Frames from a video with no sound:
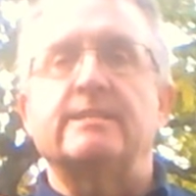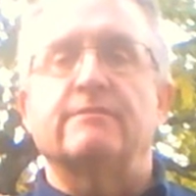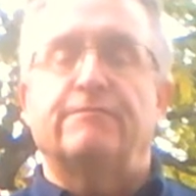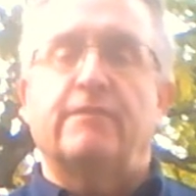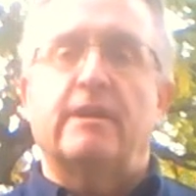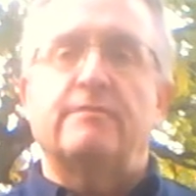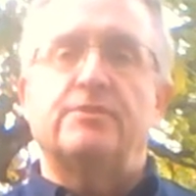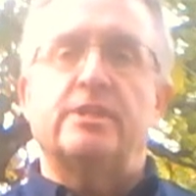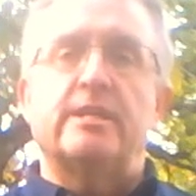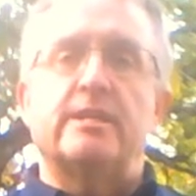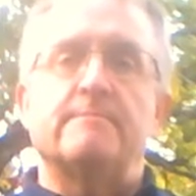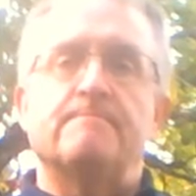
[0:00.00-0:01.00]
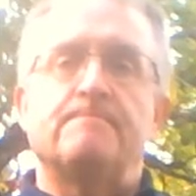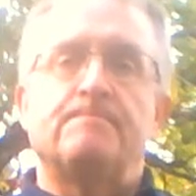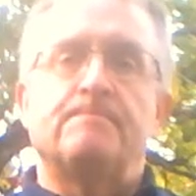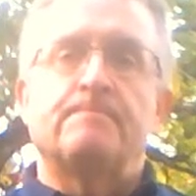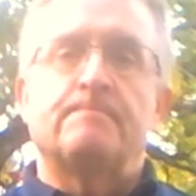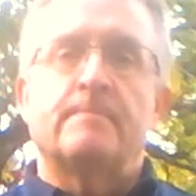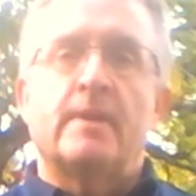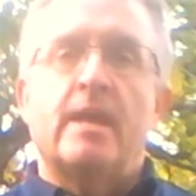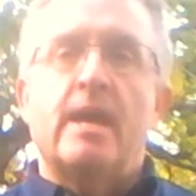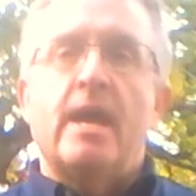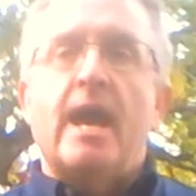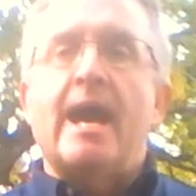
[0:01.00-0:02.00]
to 5G
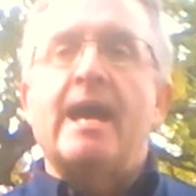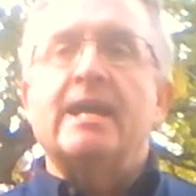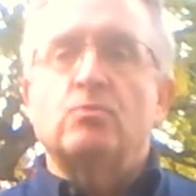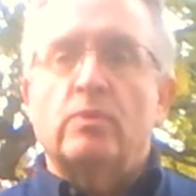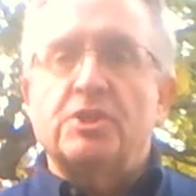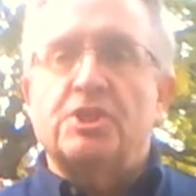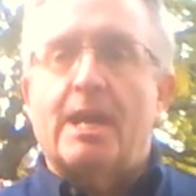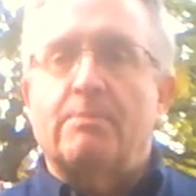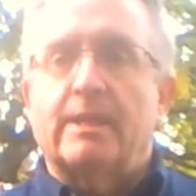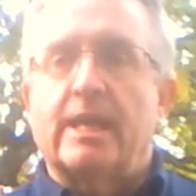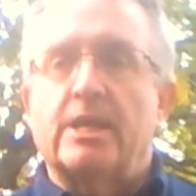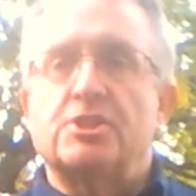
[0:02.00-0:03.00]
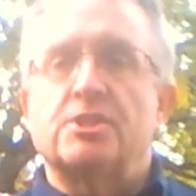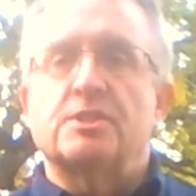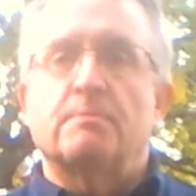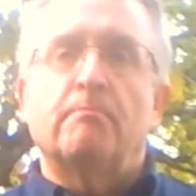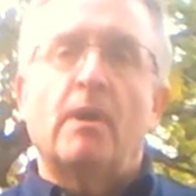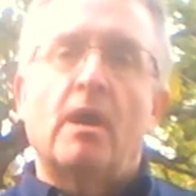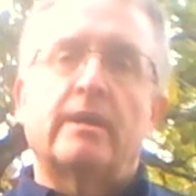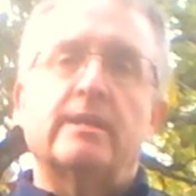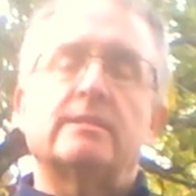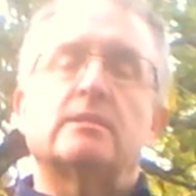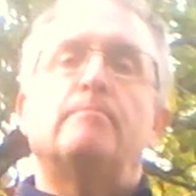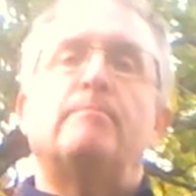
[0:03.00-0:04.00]
and which applications and markets are